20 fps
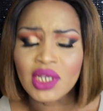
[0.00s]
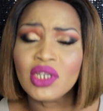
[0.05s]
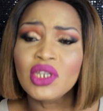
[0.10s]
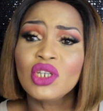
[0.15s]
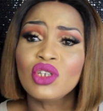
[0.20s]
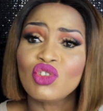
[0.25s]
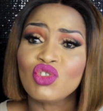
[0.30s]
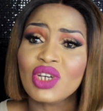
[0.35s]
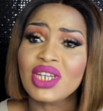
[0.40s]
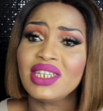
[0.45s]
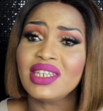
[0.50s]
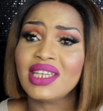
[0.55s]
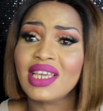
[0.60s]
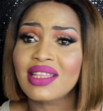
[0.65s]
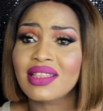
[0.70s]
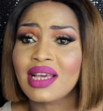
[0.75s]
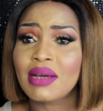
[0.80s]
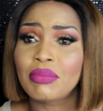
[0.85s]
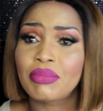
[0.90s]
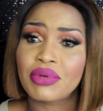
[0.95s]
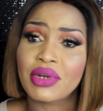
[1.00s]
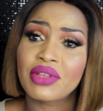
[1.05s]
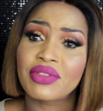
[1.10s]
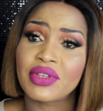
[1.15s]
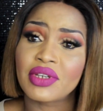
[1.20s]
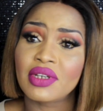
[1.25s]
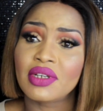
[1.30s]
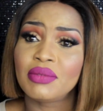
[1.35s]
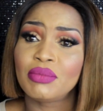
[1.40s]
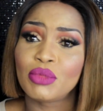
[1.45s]
you know, trying to get that
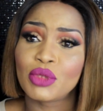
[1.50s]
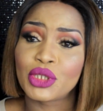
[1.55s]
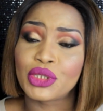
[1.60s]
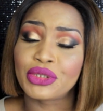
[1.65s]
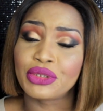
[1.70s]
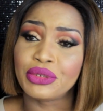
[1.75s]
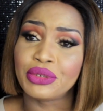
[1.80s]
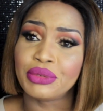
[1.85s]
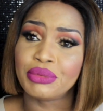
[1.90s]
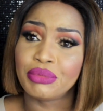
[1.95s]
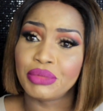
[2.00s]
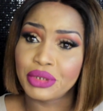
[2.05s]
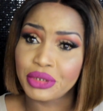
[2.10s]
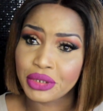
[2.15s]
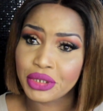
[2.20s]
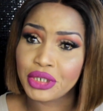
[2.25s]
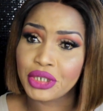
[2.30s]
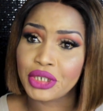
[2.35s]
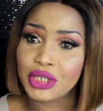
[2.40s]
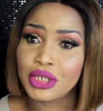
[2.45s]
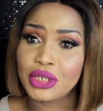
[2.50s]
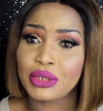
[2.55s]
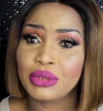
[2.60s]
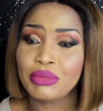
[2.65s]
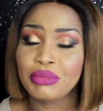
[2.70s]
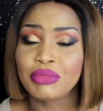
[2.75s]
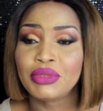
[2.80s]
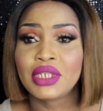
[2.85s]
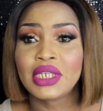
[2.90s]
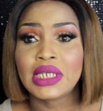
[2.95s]
brother to look at
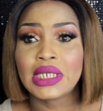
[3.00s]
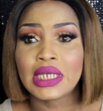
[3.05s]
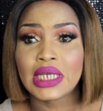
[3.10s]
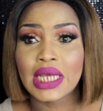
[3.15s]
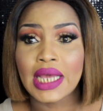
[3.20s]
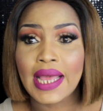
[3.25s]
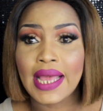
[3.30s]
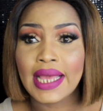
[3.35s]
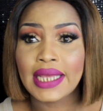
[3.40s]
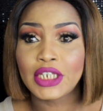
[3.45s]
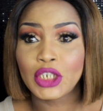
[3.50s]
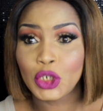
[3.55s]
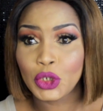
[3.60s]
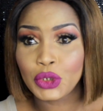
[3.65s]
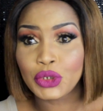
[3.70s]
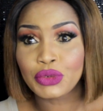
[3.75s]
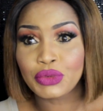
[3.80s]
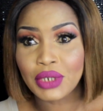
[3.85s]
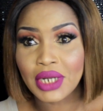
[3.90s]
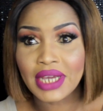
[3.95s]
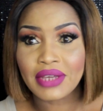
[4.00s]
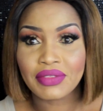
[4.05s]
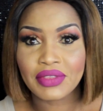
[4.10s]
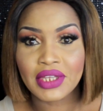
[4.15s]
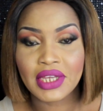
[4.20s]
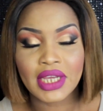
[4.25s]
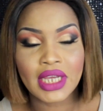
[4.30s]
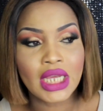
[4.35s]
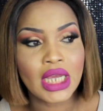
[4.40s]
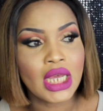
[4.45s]
you and do the right
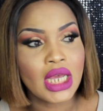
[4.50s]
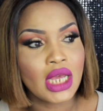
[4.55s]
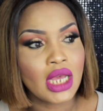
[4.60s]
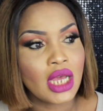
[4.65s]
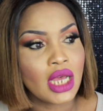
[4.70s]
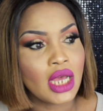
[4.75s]
thing.